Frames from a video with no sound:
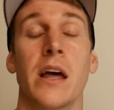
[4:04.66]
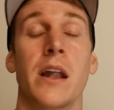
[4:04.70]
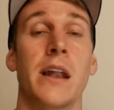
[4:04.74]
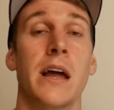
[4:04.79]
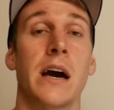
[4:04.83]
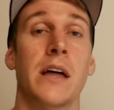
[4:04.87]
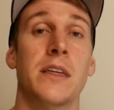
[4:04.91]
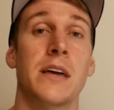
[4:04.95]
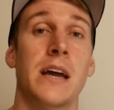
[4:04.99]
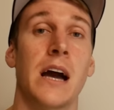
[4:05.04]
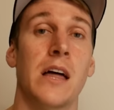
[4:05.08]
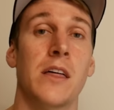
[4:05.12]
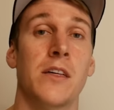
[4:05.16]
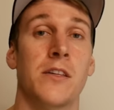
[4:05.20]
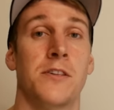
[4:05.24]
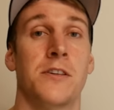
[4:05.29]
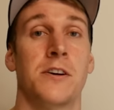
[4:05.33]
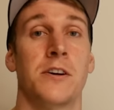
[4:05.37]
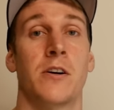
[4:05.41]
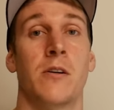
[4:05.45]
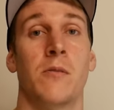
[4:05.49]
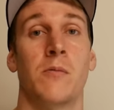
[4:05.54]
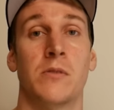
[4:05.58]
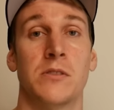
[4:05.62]
Now, the other
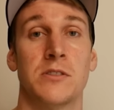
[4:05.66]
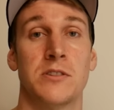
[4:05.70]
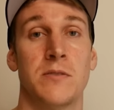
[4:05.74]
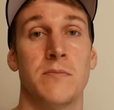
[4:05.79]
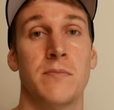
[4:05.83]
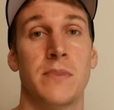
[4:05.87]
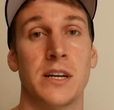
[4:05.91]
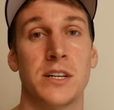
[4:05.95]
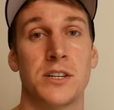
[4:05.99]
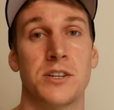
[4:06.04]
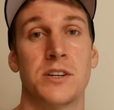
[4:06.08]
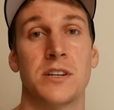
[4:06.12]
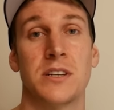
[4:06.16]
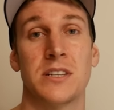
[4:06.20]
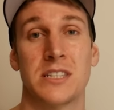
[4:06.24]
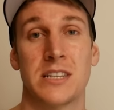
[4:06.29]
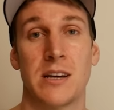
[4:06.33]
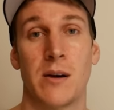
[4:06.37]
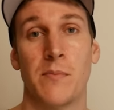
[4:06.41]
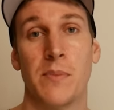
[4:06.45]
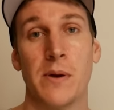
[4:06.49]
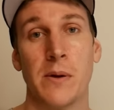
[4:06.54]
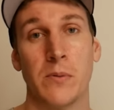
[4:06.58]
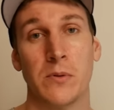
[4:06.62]
thing I want to mention is
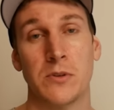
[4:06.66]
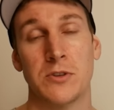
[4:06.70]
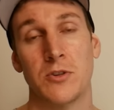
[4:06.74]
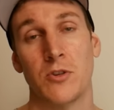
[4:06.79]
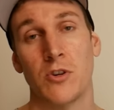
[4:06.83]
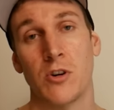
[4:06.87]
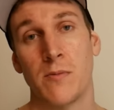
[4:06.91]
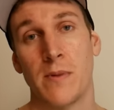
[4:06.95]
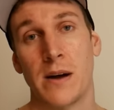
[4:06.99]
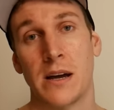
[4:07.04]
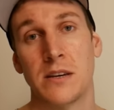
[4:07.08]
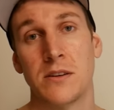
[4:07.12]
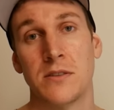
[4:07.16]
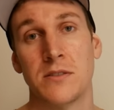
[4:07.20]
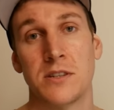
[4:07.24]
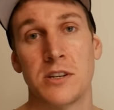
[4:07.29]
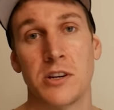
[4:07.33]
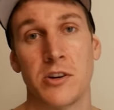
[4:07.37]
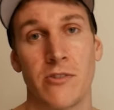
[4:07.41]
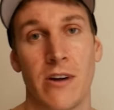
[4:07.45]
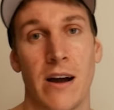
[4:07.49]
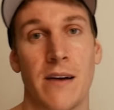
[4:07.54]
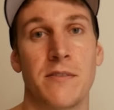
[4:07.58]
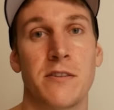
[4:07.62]
some people talk about using
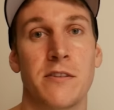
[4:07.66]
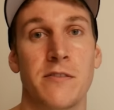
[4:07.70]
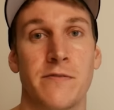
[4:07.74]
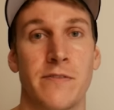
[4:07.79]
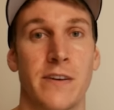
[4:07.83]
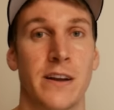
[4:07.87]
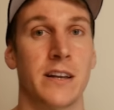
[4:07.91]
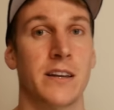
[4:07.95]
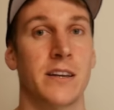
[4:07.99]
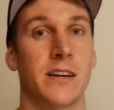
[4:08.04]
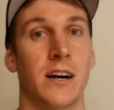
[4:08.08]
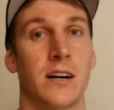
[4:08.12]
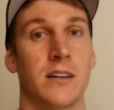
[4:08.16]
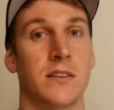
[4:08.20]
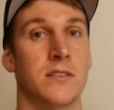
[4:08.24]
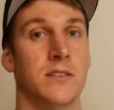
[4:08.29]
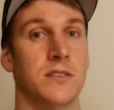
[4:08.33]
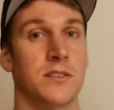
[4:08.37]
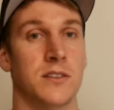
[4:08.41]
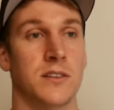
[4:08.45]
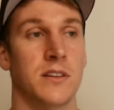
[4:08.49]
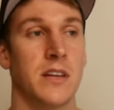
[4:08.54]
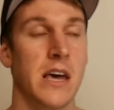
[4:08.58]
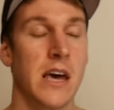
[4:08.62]
gravity fed
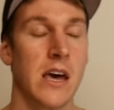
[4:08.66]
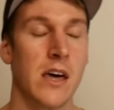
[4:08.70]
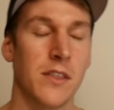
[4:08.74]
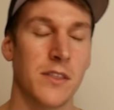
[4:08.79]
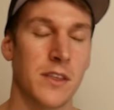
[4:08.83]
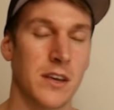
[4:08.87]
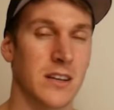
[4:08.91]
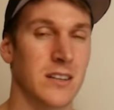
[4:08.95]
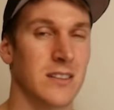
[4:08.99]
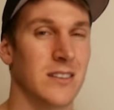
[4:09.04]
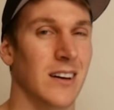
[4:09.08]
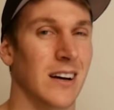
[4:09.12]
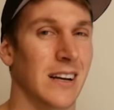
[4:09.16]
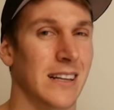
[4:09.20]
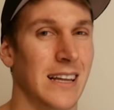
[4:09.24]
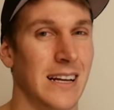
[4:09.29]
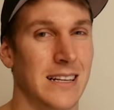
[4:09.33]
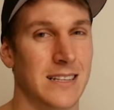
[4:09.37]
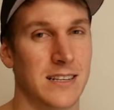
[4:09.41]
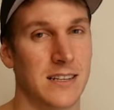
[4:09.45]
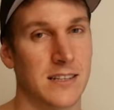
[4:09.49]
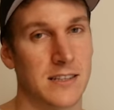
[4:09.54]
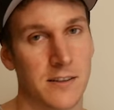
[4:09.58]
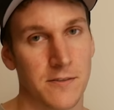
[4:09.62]
guns and things like
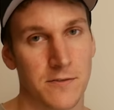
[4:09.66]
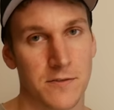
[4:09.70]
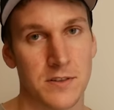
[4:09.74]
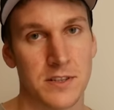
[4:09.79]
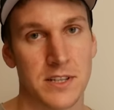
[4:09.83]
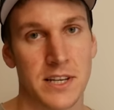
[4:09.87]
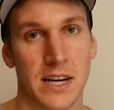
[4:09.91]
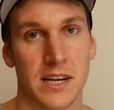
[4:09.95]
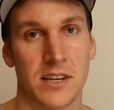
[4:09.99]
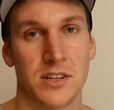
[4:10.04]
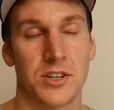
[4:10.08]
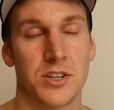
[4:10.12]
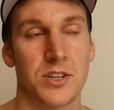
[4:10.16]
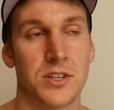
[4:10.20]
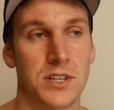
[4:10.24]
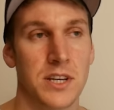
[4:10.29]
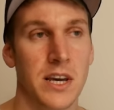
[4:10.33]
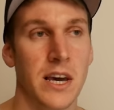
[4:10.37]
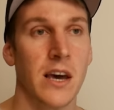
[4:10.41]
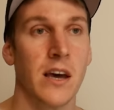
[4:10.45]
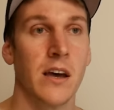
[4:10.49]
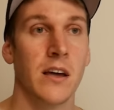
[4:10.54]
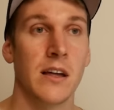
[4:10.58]
that to get different textures.